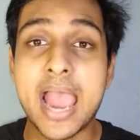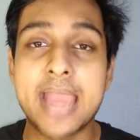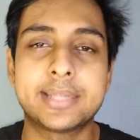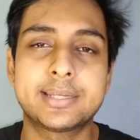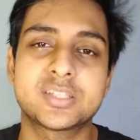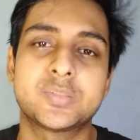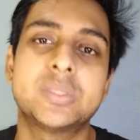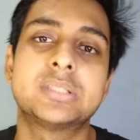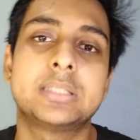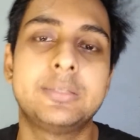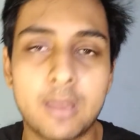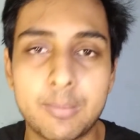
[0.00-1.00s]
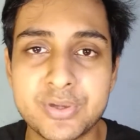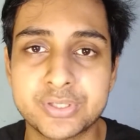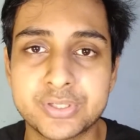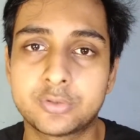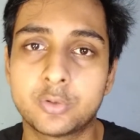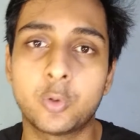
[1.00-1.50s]
Itis means
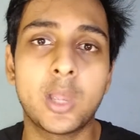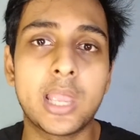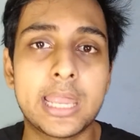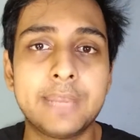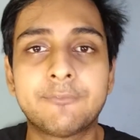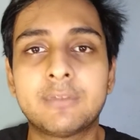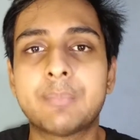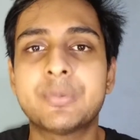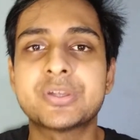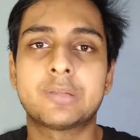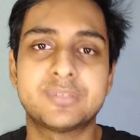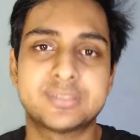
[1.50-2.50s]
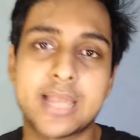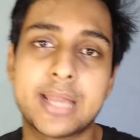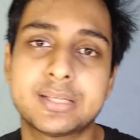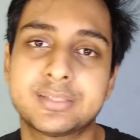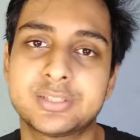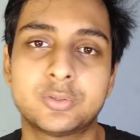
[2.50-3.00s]
inflammation. So inflammation of the
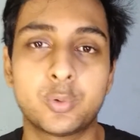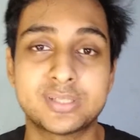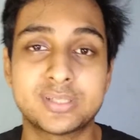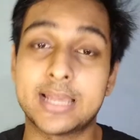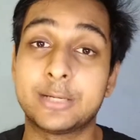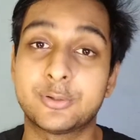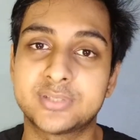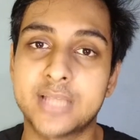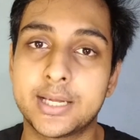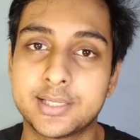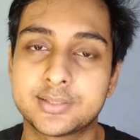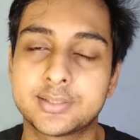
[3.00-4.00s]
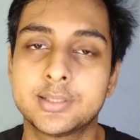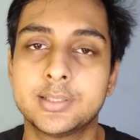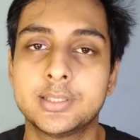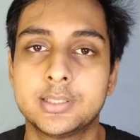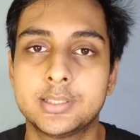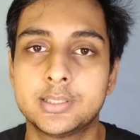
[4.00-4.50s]
sinus is known as sinusitis.
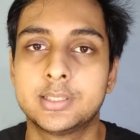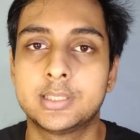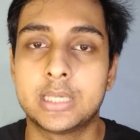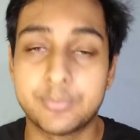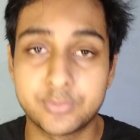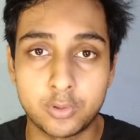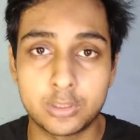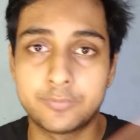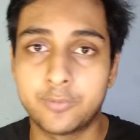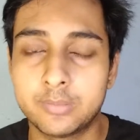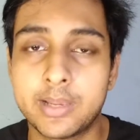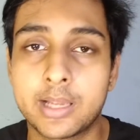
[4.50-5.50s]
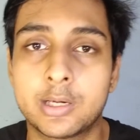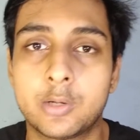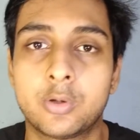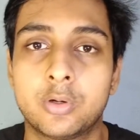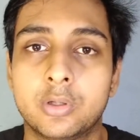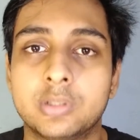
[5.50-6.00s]
I'm sorry for the
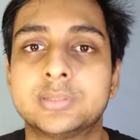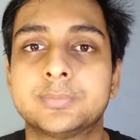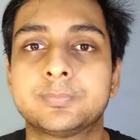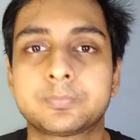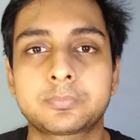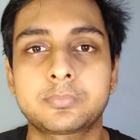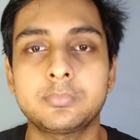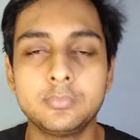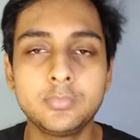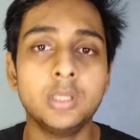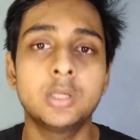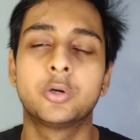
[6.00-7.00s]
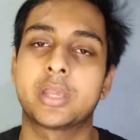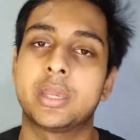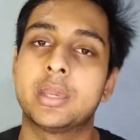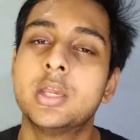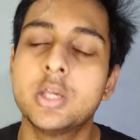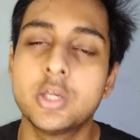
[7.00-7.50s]
background noise.
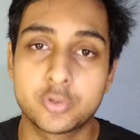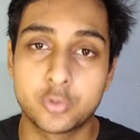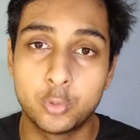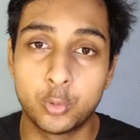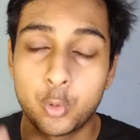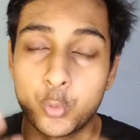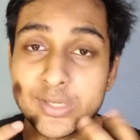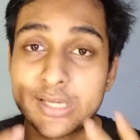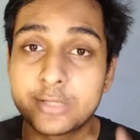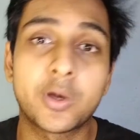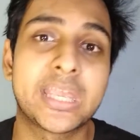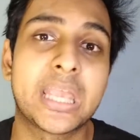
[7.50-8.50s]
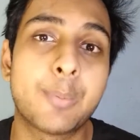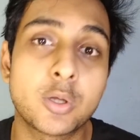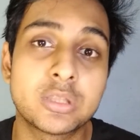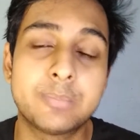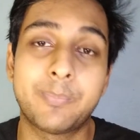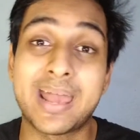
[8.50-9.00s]
Okay, so we are talking
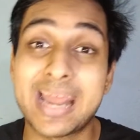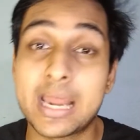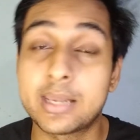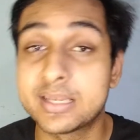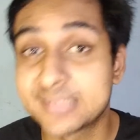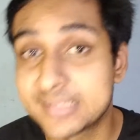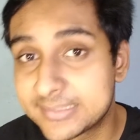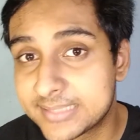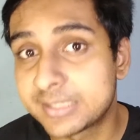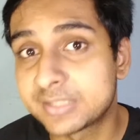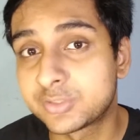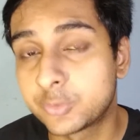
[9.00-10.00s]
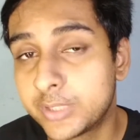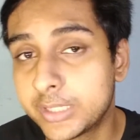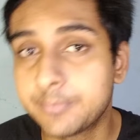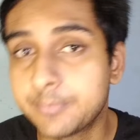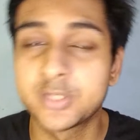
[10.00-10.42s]
about the paranasal sinus today.